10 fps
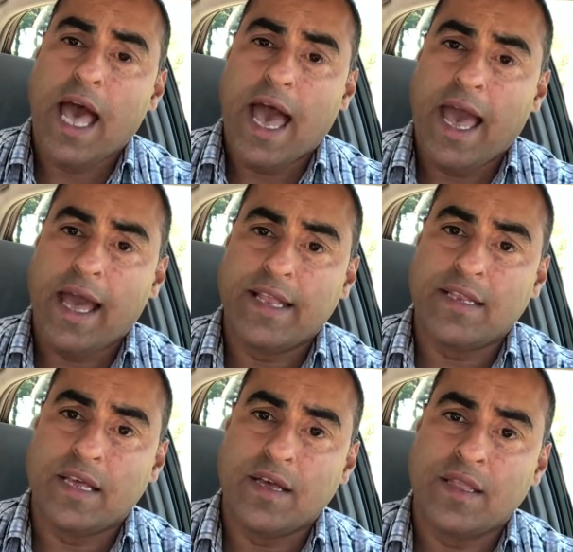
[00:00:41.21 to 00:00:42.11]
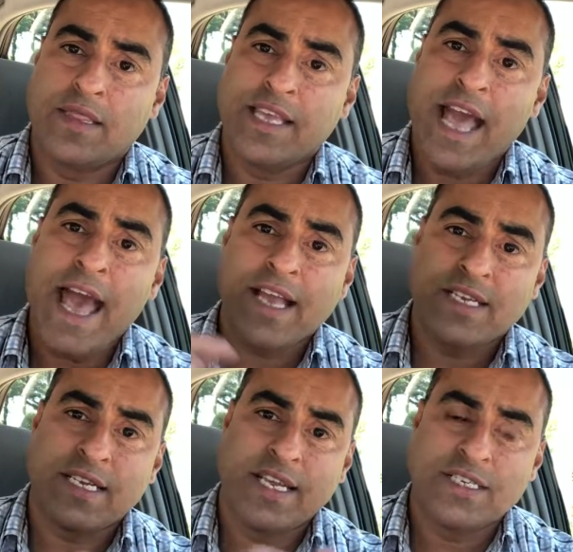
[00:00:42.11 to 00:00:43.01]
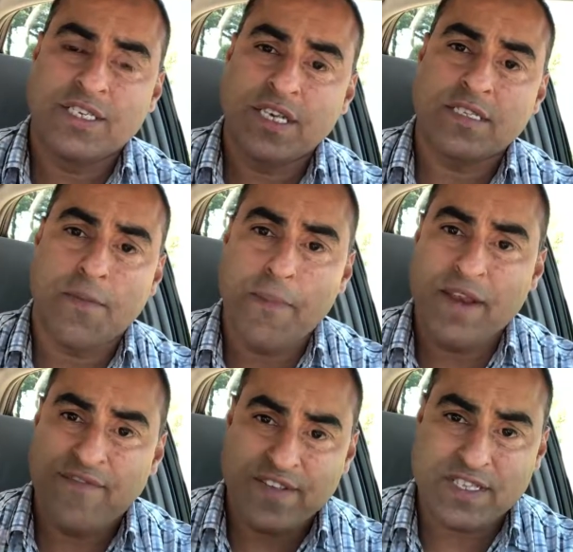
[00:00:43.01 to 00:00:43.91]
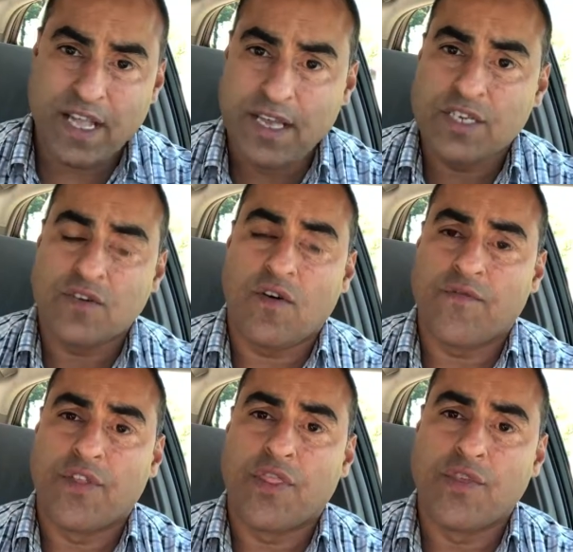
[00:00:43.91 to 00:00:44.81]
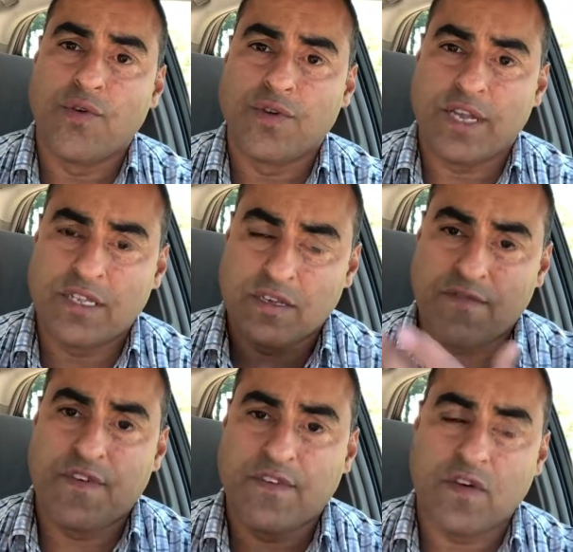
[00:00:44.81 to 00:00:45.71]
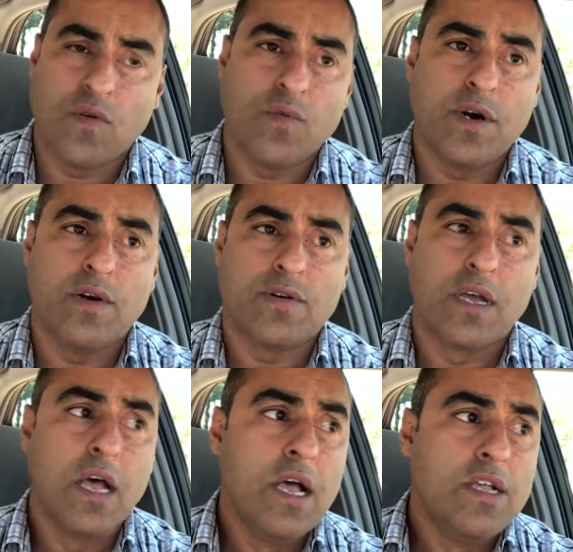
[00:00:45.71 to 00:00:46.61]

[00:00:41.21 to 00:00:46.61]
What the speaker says: and the action is just a manifestation of the thought into the physical world.